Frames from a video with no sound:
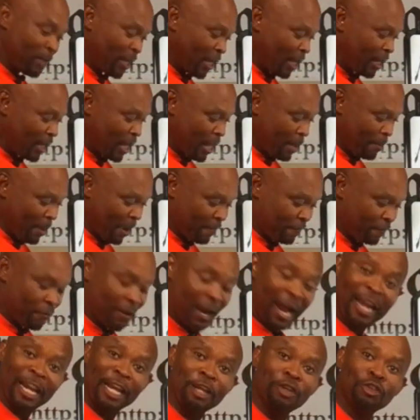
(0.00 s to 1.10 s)
and then by
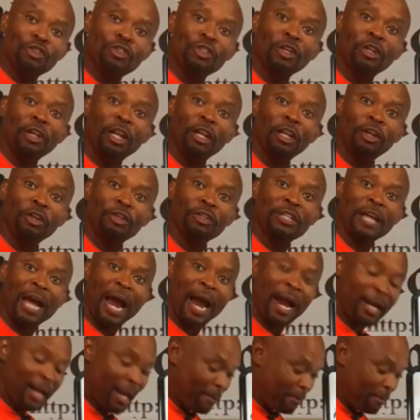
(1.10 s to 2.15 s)
Friday you're still a little tired.